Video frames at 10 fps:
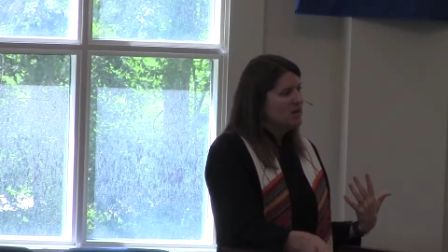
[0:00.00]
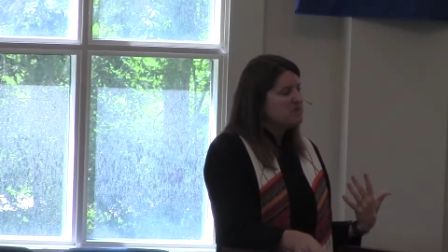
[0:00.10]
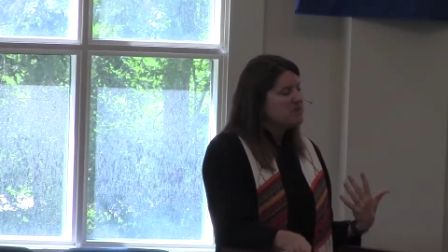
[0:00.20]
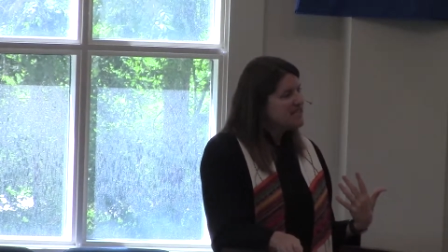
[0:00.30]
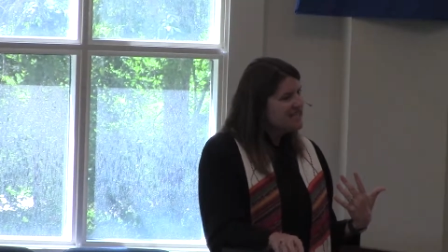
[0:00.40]

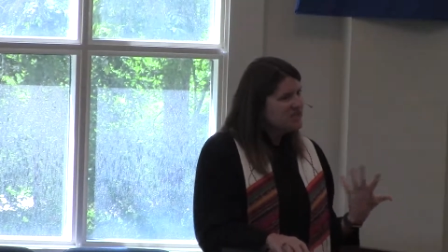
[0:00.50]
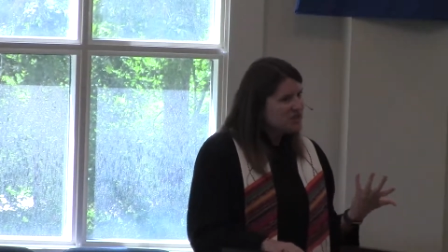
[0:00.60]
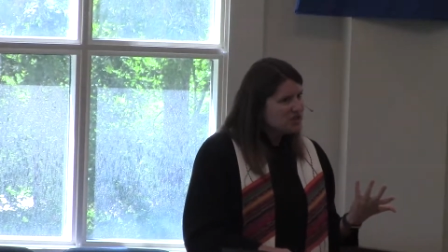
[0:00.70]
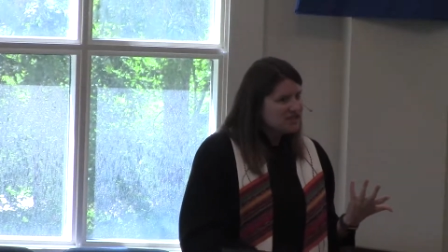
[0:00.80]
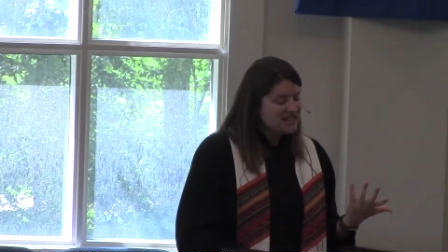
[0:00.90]
But then,
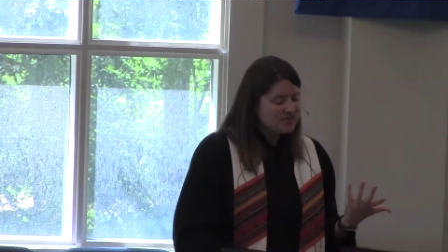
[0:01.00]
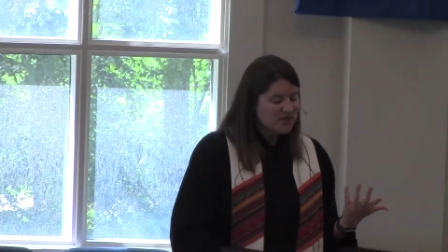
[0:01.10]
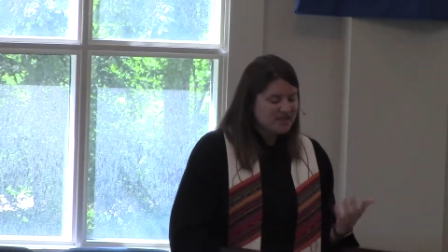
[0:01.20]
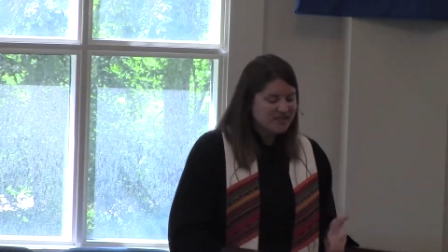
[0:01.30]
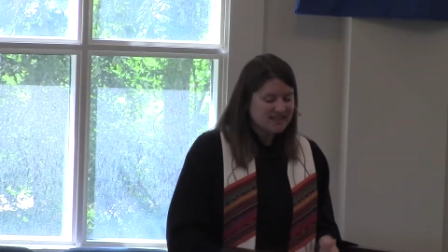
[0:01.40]
just as for
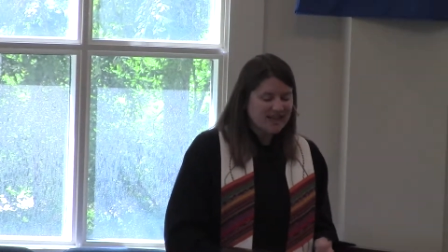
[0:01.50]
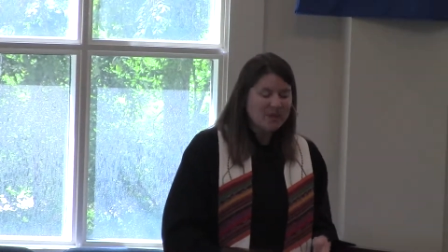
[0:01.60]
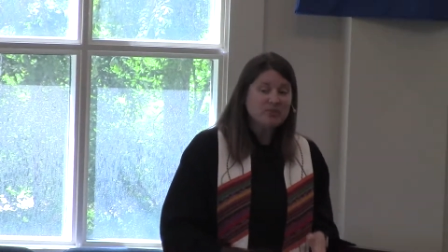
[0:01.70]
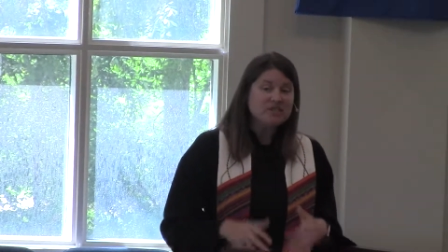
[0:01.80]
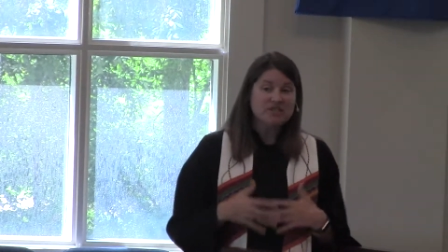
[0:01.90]
the
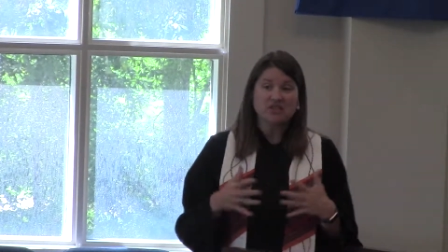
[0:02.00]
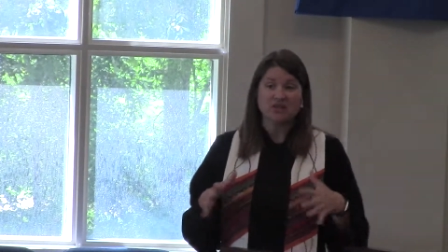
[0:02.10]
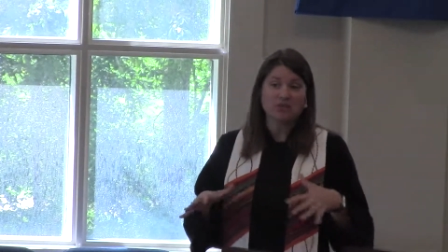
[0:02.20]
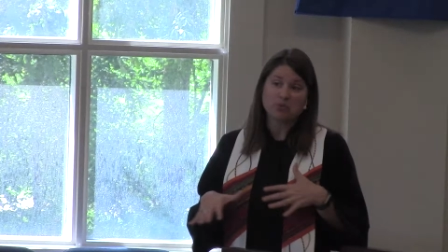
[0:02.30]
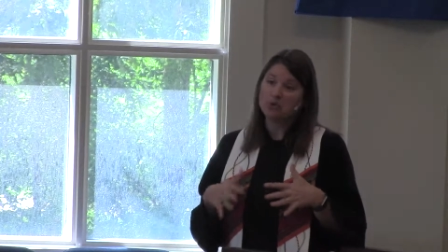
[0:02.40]
disciples,
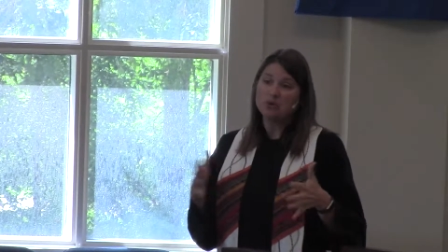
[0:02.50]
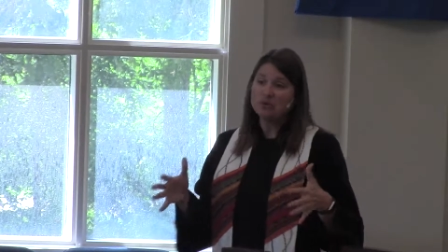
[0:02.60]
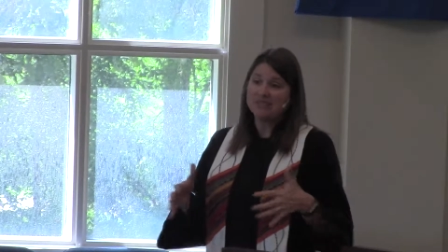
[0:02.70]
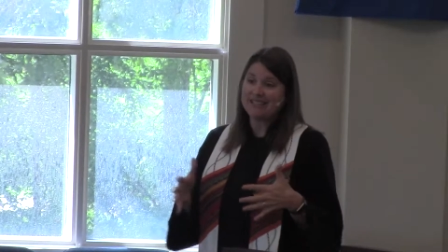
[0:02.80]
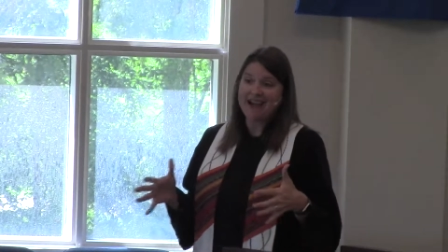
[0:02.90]
the
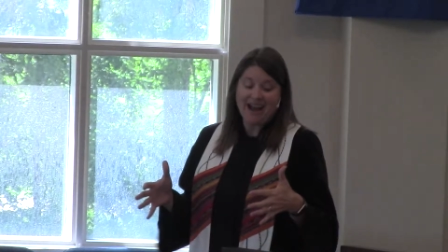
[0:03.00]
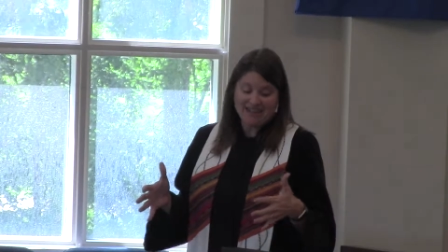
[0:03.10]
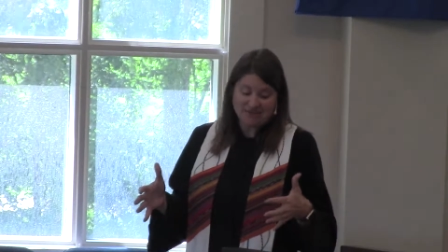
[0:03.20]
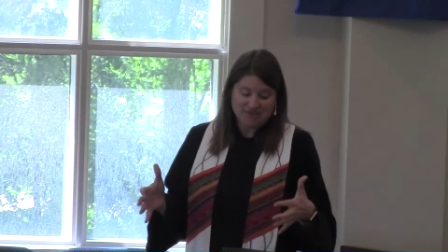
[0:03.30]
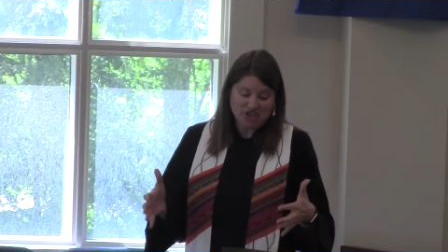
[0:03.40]
rules
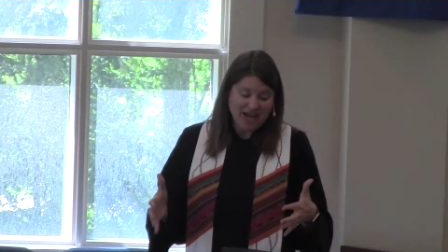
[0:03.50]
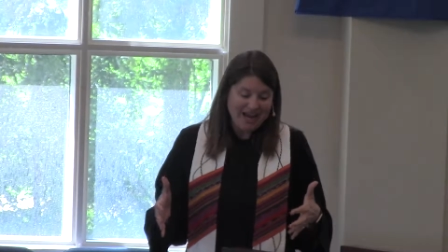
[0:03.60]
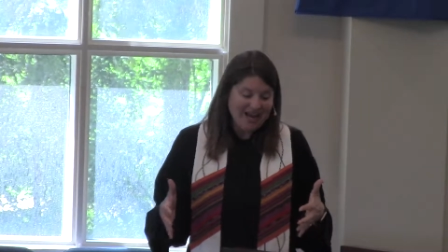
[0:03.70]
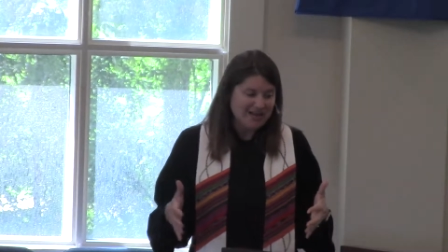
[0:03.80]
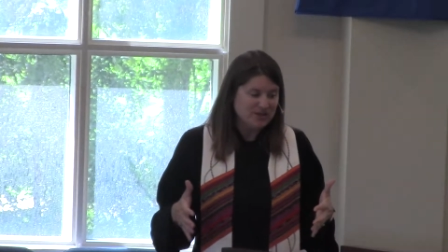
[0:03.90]
kind of
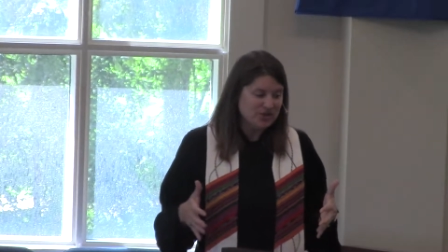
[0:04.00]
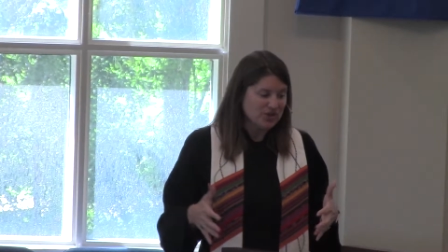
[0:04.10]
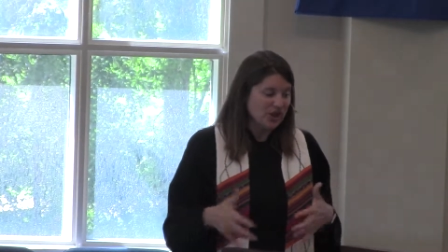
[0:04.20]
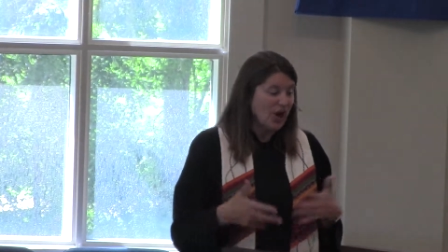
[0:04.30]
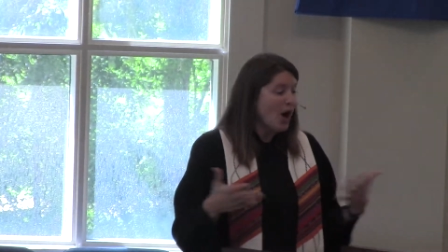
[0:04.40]
change.
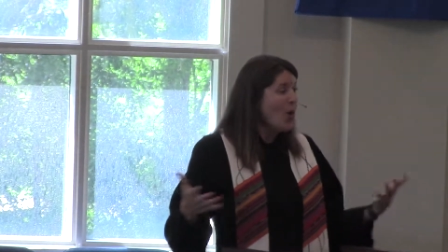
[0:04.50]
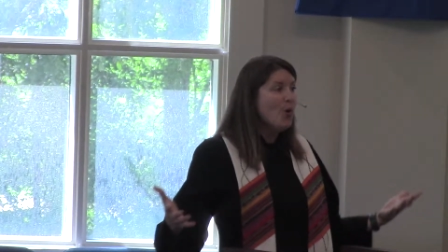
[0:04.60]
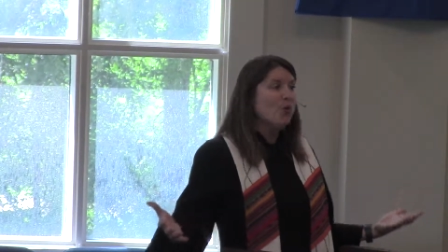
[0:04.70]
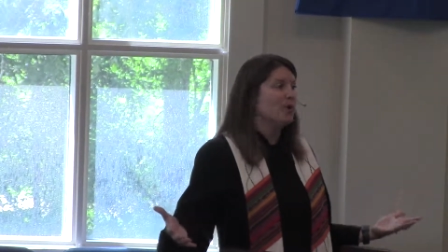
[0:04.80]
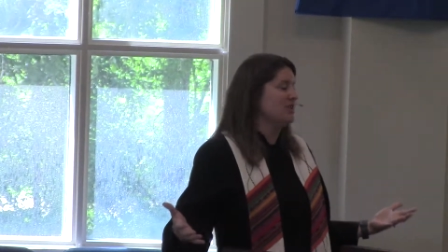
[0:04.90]

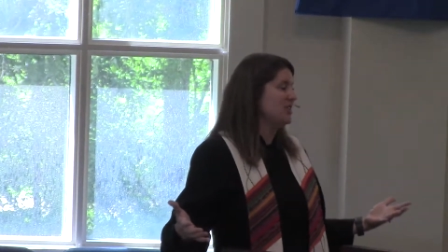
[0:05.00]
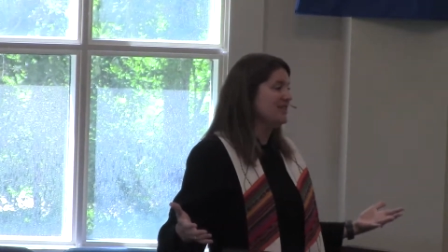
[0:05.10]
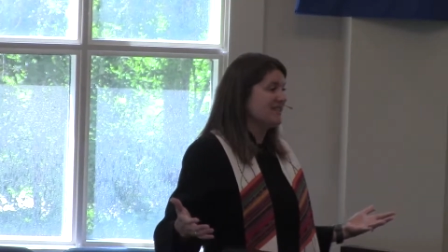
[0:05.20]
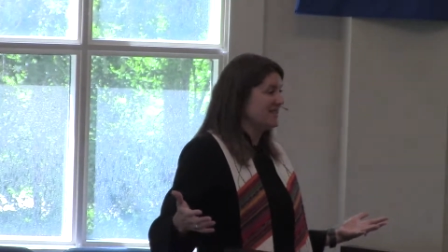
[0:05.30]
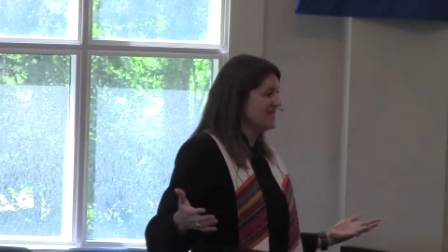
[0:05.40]
Go,
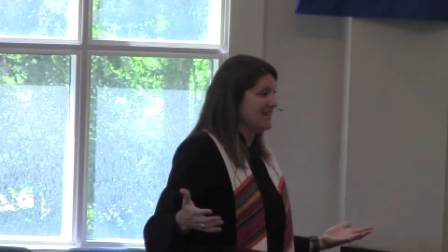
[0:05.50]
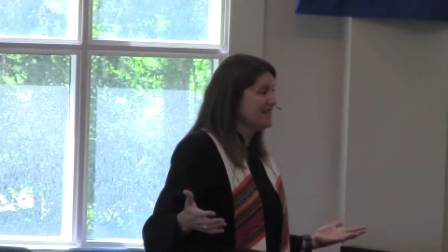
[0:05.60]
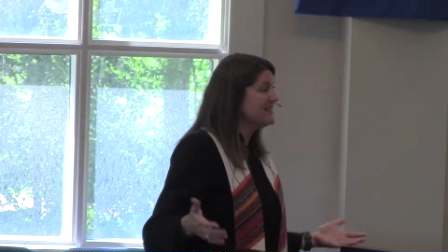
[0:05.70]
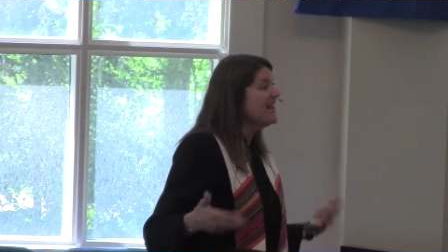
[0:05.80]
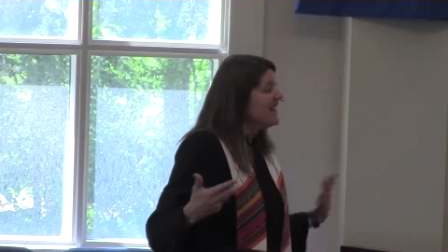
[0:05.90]
Jesus
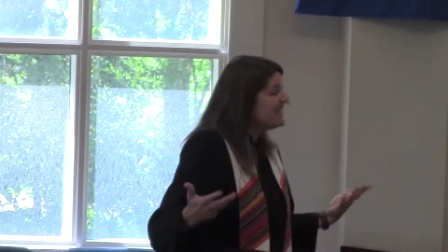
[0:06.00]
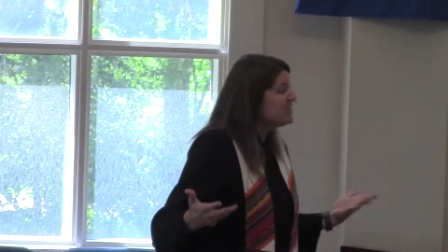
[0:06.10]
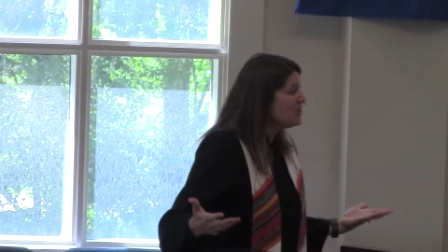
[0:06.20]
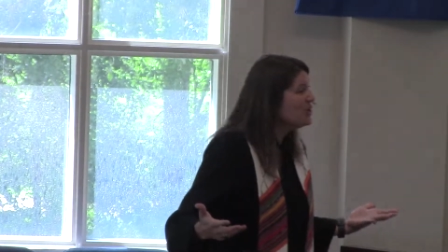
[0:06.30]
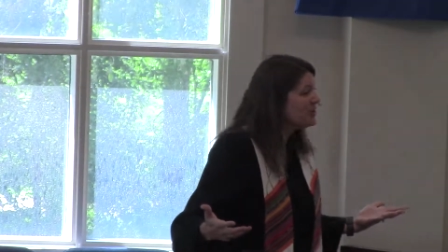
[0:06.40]
says.
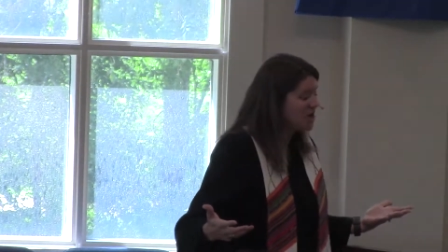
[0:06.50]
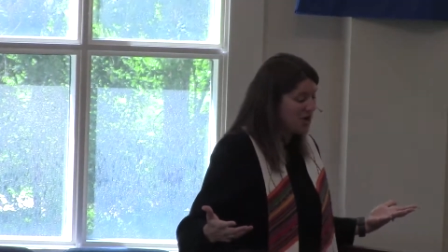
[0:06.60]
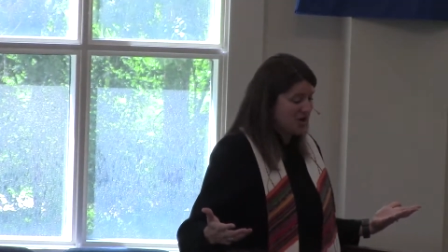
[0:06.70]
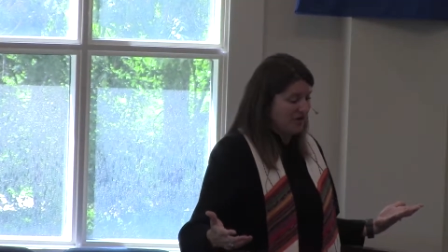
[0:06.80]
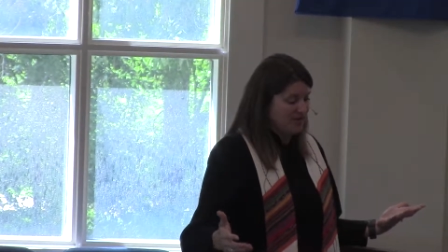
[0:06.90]
It's your
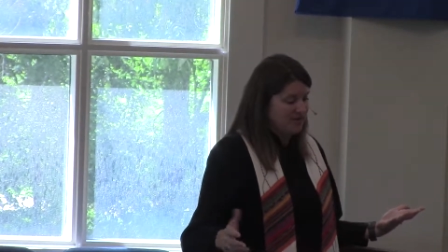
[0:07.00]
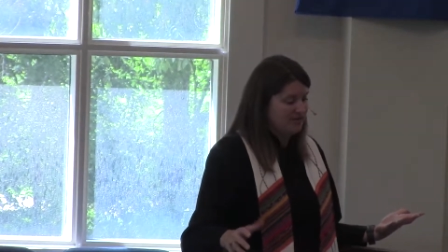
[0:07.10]
turn.